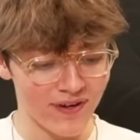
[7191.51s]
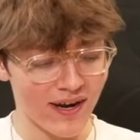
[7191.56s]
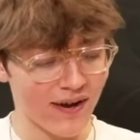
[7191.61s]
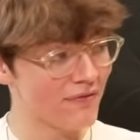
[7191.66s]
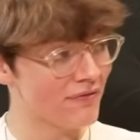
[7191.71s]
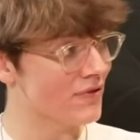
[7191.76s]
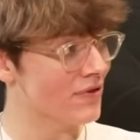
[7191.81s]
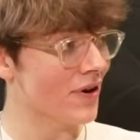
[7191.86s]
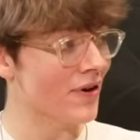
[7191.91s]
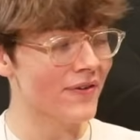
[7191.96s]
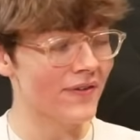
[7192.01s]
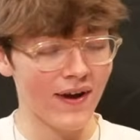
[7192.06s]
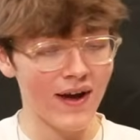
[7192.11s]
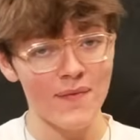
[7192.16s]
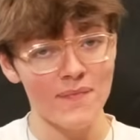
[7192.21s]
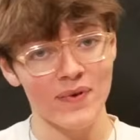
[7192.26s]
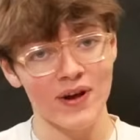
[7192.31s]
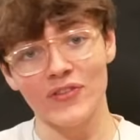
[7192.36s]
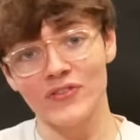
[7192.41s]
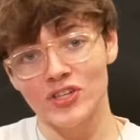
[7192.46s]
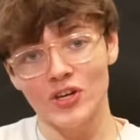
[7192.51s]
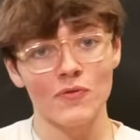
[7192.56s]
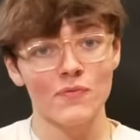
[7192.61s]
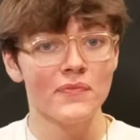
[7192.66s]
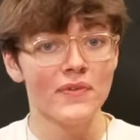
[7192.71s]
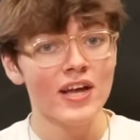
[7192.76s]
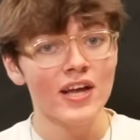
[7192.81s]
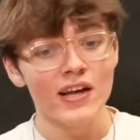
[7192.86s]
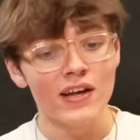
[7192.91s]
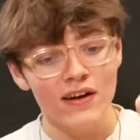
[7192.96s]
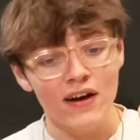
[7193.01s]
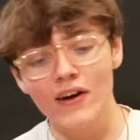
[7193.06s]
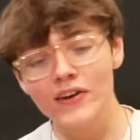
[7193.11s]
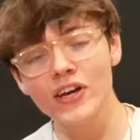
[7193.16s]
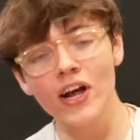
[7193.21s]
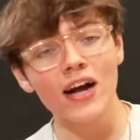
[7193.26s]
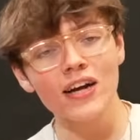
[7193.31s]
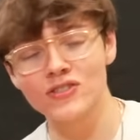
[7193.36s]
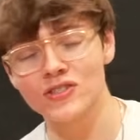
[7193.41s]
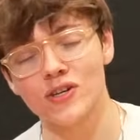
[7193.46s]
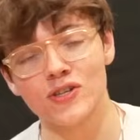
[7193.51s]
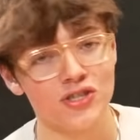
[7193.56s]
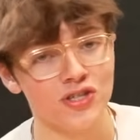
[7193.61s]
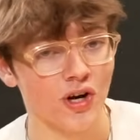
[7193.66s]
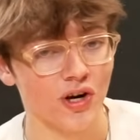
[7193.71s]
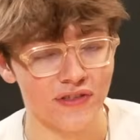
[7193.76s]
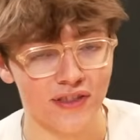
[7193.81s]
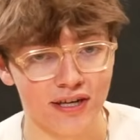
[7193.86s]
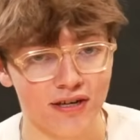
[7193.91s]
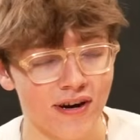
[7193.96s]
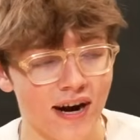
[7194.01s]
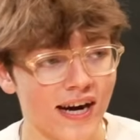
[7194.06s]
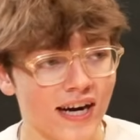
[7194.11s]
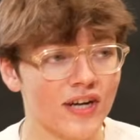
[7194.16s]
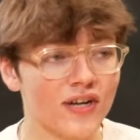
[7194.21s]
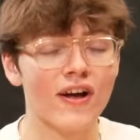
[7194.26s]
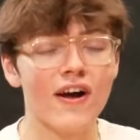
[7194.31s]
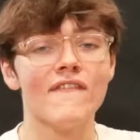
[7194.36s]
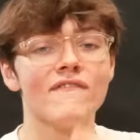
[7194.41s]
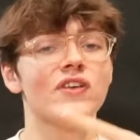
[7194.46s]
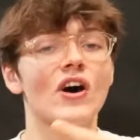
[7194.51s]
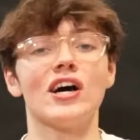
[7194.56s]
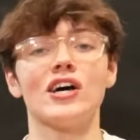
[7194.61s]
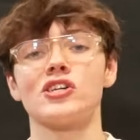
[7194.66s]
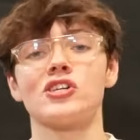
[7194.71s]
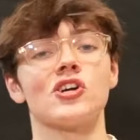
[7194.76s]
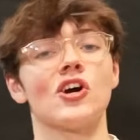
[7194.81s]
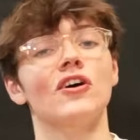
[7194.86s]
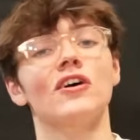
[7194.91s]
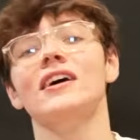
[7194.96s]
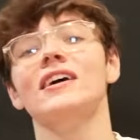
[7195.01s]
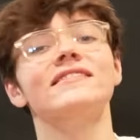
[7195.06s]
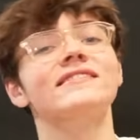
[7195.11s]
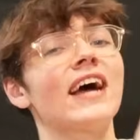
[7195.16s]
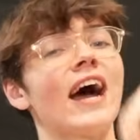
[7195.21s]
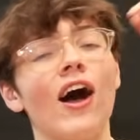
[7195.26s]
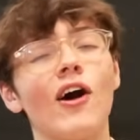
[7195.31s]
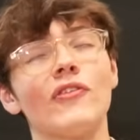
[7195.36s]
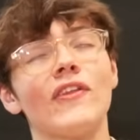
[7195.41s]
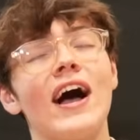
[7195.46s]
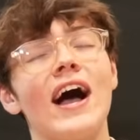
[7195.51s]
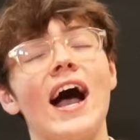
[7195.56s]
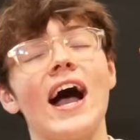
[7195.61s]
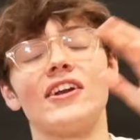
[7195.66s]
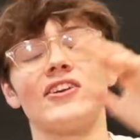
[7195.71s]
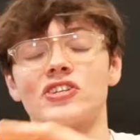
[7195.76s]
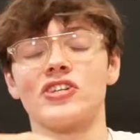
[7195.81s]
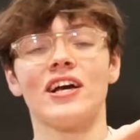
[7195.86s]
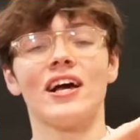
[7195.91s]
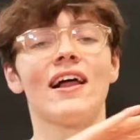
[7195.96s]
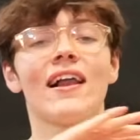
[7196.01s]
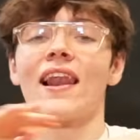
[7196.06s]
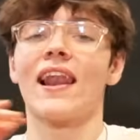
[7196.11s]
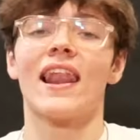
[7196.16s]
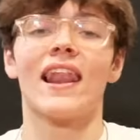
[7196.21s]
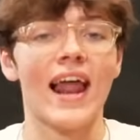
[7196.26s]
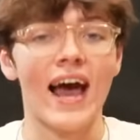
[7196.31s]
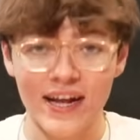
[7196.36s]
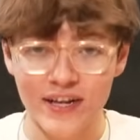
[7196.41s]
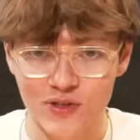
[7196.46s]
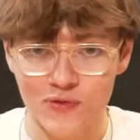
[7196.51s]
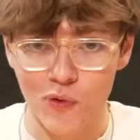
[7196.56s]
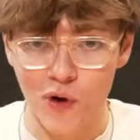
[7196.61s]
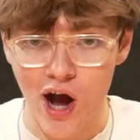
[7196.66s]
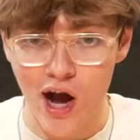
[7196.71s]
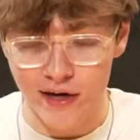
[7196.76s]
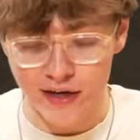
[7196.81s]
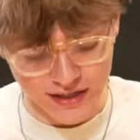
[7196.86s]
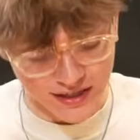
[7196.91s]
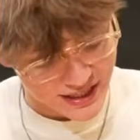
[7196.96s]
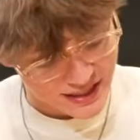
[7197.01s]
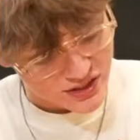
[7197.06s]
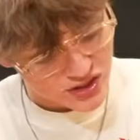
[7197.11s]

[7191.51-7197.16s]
I've grown up, and so. Yeah, I started shotting the Kraken. First shot down the hatch light work.